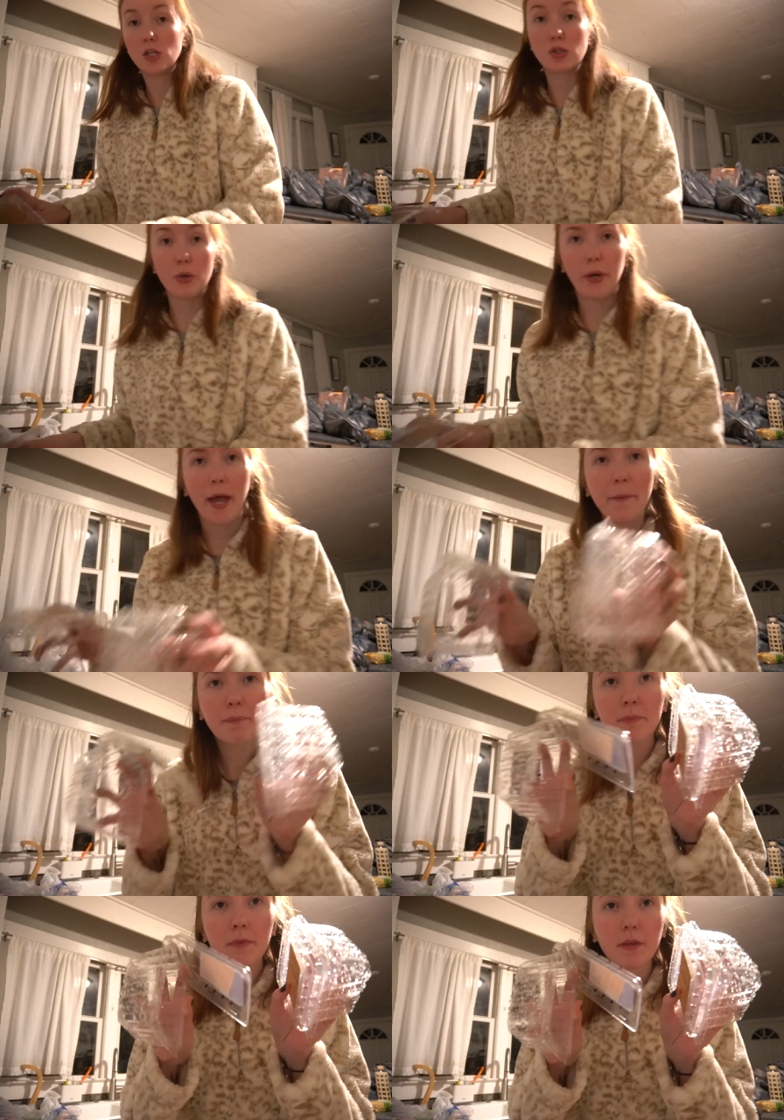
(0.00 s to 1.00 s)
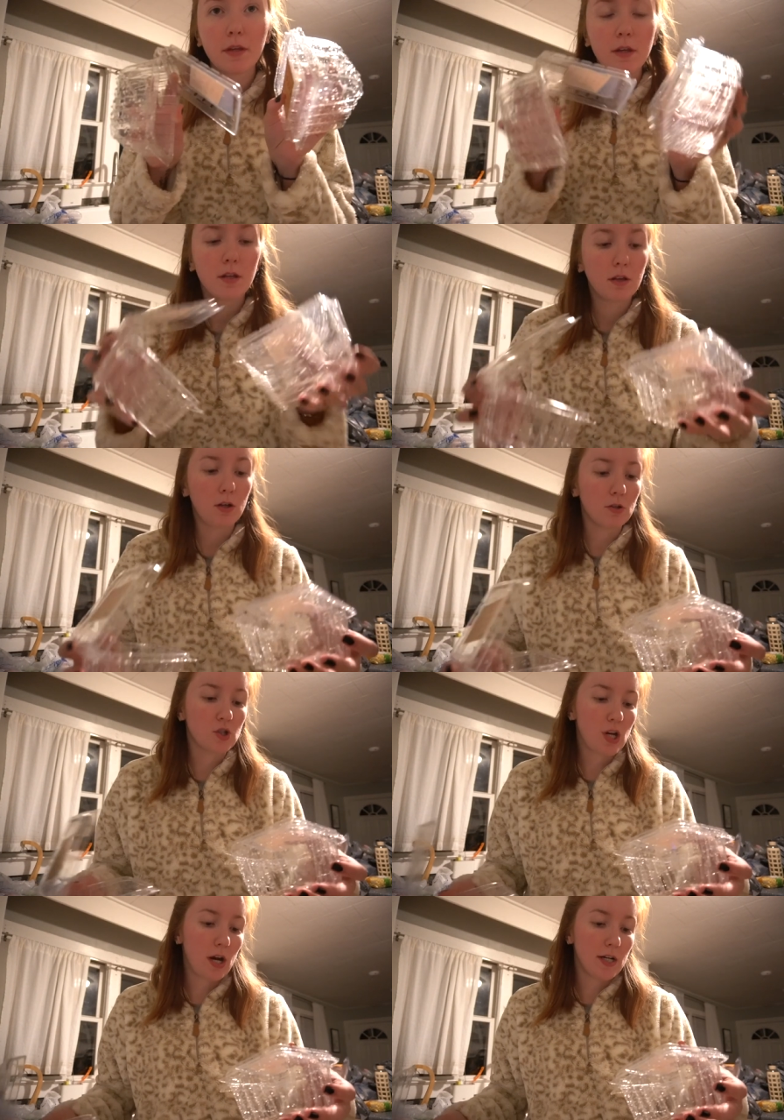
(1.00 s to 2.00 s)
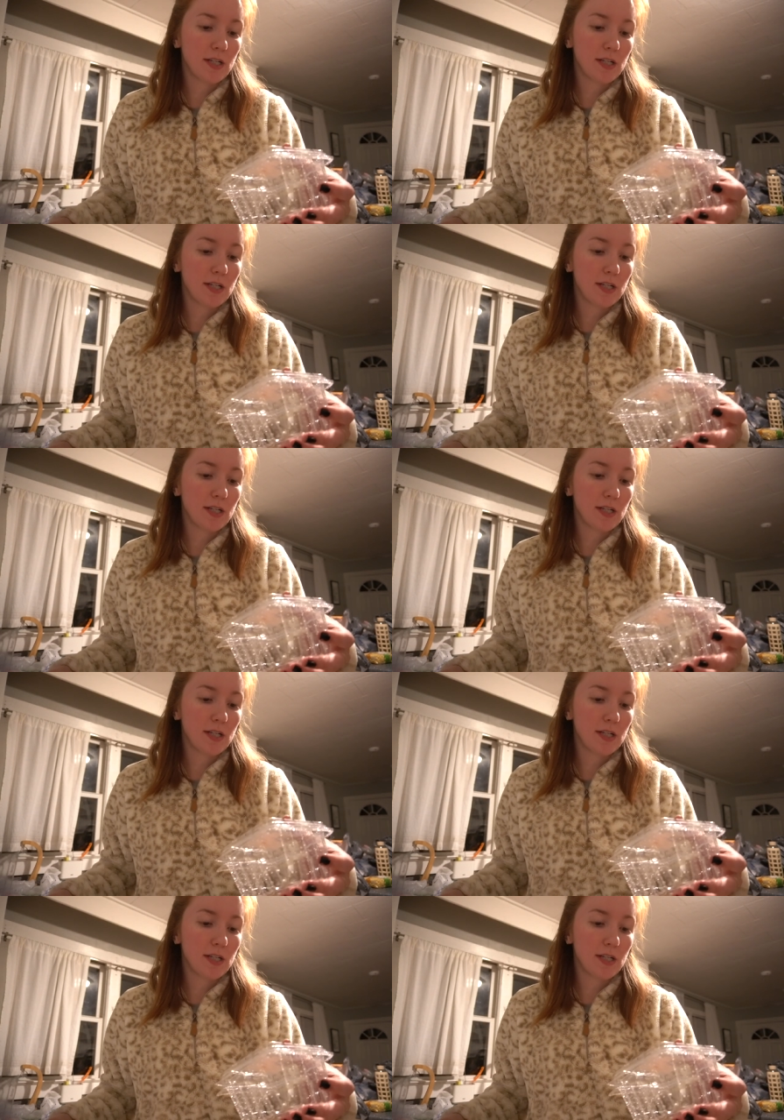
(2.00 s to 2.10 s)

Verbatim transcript: it's okay. Little cherry